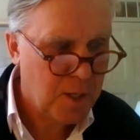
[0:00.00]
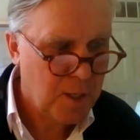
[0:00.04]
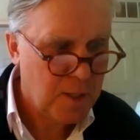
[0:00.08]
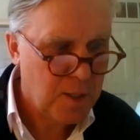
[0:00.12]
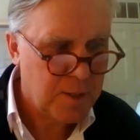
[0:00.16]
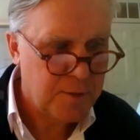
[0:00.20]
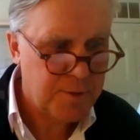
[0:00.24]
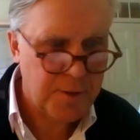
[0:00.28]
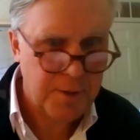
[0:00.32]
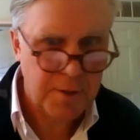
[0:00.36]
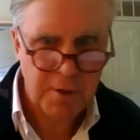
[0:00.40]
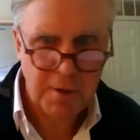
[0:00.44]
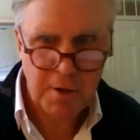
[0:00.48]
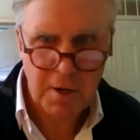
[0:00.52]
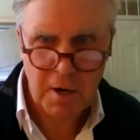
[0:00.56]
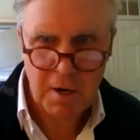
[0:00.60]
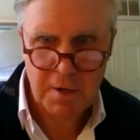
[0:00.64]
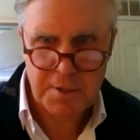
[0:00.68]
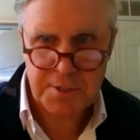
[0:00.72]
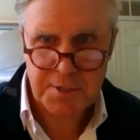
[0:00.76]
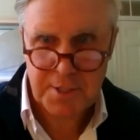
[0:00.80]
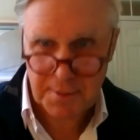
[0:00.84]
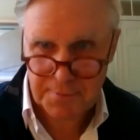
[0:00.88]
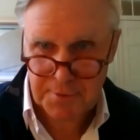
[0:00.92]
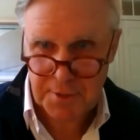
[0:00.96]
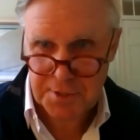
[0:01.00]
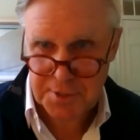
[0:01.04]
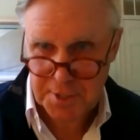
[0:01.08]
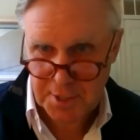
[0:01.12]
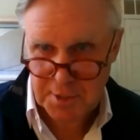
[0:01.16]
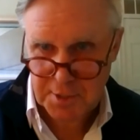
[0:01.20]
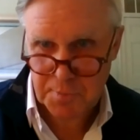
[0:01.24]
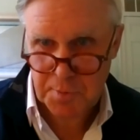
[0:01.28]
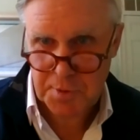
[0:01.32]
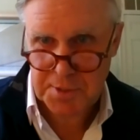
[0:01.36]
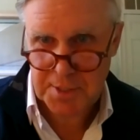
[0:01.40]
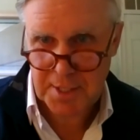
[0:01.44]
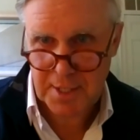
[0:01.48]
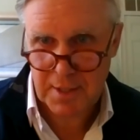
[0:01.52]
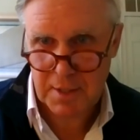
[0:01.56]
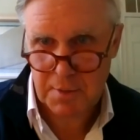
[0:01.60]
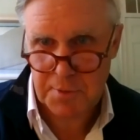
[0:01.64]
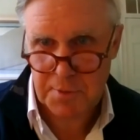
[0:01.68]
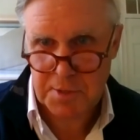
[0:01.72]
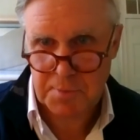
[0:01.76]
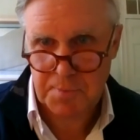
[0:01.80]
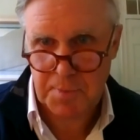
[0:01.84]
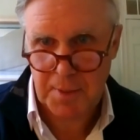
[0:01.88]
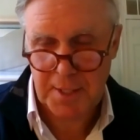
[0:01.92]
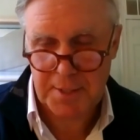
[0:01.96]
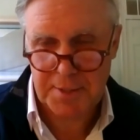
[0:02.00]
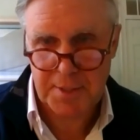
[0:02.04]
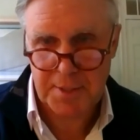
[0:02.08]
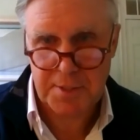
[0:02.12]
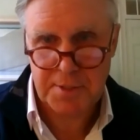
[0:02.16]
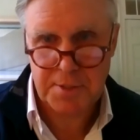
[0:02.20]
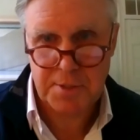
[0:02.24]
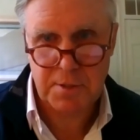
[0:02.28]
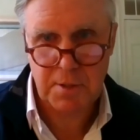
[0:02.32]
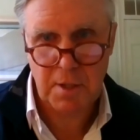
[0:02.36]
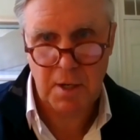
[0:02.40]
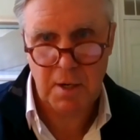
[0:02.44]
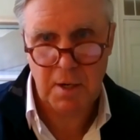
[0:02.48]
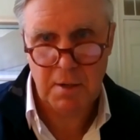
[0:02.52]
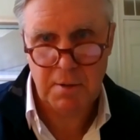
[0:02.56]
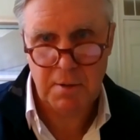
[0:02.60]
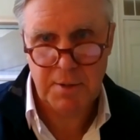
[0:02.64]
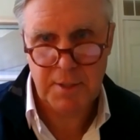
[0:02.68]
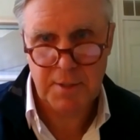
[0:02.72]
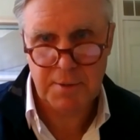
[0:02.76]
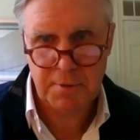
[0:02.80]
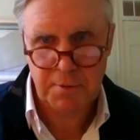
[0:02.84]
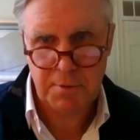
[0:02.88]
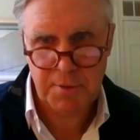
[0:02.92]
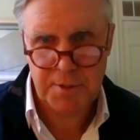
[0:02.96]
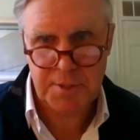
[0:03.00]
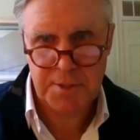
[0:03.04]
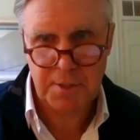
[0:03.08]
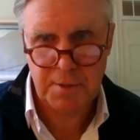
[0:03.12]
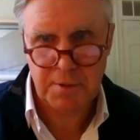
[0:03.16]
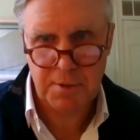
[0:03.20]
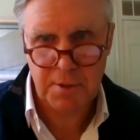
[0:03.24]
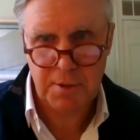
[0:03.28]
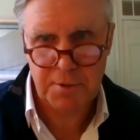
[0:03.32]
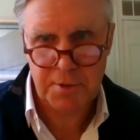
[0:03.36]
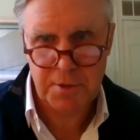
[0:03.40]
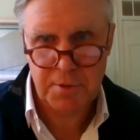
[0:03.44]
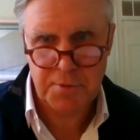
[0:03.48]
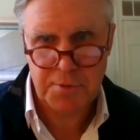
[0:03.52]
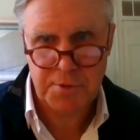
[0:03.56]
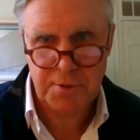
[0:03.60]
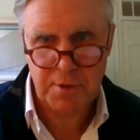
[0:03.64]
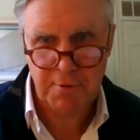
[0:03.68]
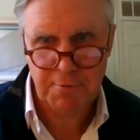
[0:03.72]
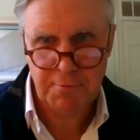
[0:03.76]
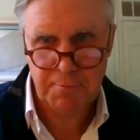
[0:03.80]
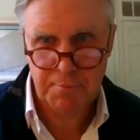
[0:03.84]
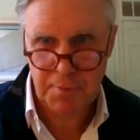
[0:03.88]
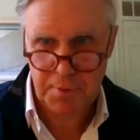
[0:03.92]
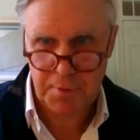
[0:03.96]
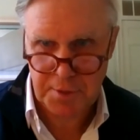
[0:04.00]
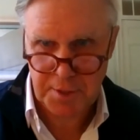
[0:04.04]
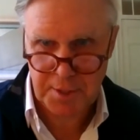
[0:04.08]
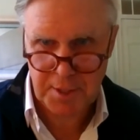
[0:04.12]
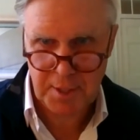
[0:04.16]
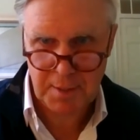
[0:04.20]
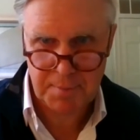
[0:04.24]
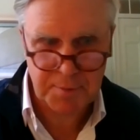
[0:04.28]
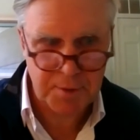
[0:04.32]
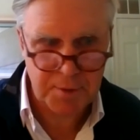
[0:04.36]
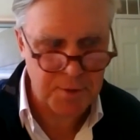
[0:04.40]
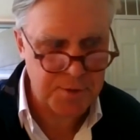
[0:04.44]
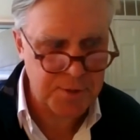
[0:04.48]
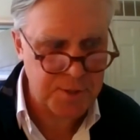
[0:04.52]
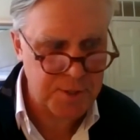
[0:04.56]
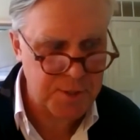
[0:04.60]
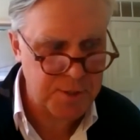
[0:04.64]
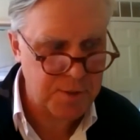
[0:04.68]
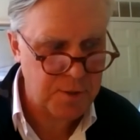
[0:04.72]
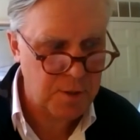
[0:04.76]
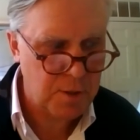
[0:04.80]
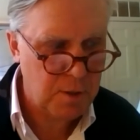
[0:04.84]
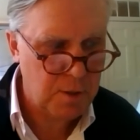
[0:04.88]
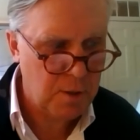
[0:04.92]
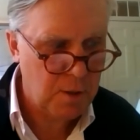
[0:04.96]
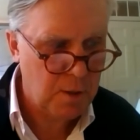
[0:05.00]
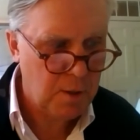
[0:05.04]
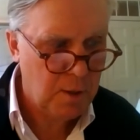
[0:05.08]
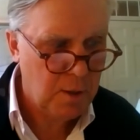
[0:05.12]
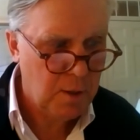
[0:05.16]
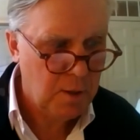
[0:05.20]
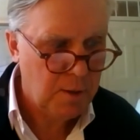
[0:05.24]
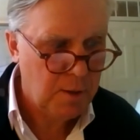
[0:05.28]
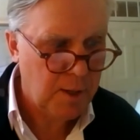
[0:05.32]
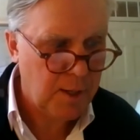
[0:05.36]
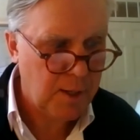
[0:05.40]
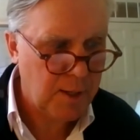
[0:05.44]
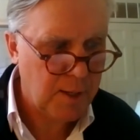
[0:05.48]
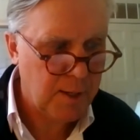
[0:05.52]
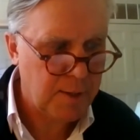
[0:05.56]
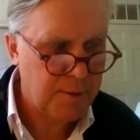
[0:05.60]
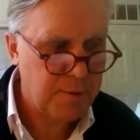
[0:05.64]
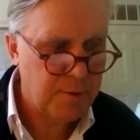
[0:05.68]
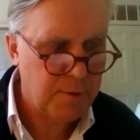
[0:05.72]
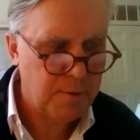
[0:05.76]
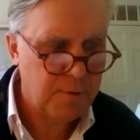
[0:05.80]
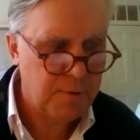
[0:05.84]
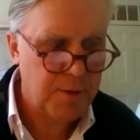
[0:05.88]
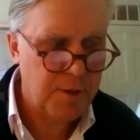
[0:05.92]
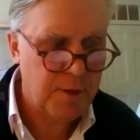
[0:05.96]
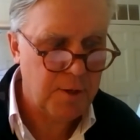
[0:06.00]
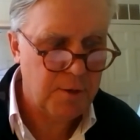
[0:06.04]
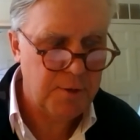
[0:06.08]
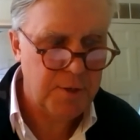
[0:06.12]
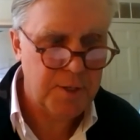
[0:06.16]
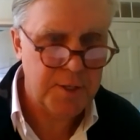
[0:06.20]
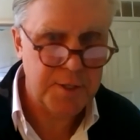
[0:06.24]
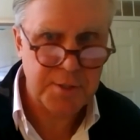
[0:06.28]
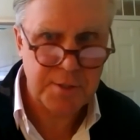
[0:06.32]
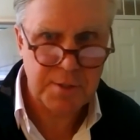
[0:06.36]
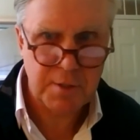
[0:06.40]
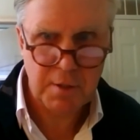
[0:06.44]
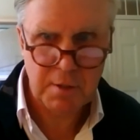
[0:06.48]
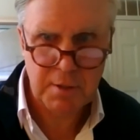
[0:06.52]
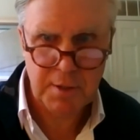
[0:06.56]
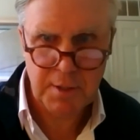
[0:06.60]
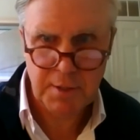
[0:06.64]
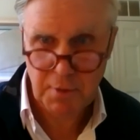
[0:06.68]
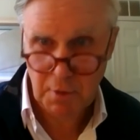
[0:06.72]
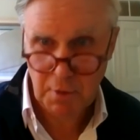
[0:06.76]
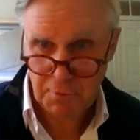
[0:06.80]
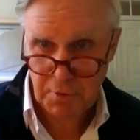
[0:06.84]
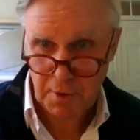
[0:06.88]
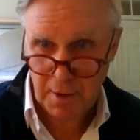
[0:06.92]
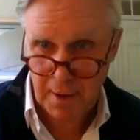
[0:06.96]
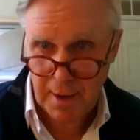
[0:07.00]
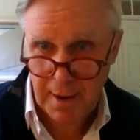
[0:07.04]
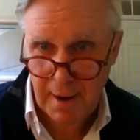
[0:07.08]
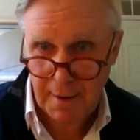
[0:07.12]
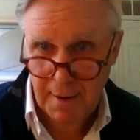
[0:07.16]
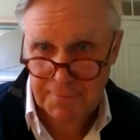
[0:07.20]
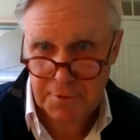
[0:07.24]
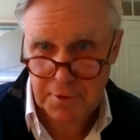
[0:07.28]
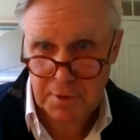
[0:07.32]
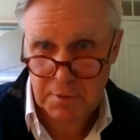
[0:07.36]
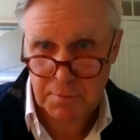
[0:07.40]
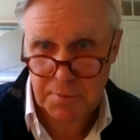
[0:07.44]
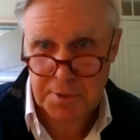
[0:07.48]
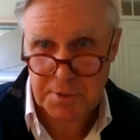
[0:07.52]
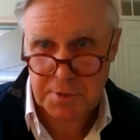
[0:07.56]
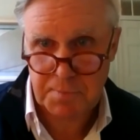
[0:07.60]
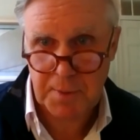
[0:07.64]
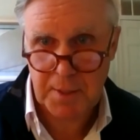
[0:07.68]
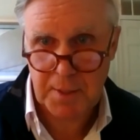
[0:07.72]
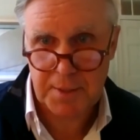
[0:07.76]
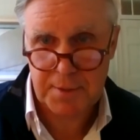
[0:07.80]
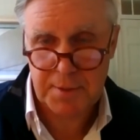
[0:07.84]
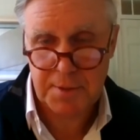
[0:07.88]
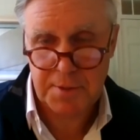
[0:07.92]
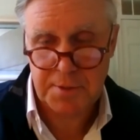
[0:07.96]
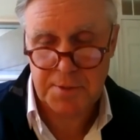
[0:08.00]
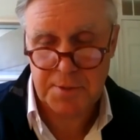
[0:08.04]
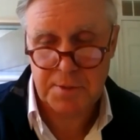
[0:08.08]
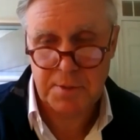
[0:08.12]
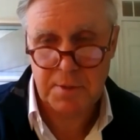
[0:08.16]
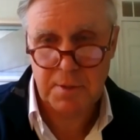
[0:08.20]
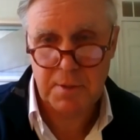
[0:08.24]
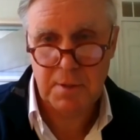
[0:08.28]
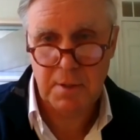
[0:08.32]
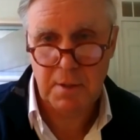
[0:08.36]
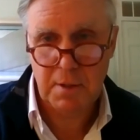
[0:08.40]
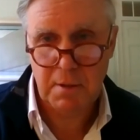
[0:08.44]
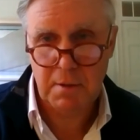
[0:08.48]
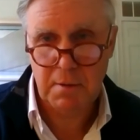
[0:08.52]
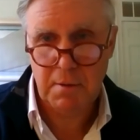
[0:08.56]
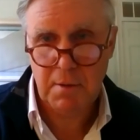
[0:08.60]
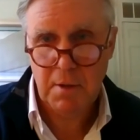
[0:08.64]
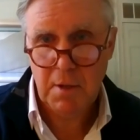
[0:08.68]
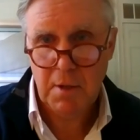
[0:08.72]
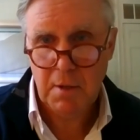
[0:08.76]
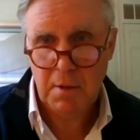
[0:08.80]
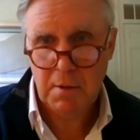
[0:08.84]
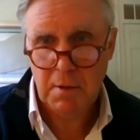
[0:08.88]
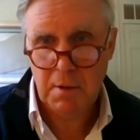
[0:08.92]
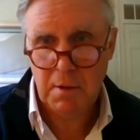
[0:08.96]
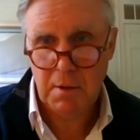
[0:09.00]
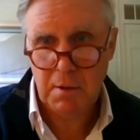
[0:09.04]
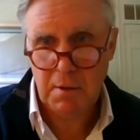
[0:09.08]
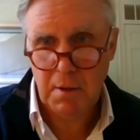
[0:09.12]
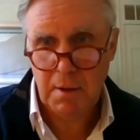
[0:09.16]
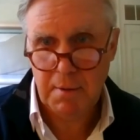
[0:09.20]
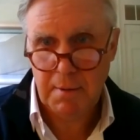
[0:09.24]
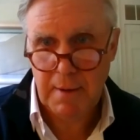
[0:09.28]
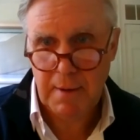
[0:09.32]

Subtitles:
There are 76% of the respondents are increasing their use of per diem nurses, and there is, in over half of the respondents, an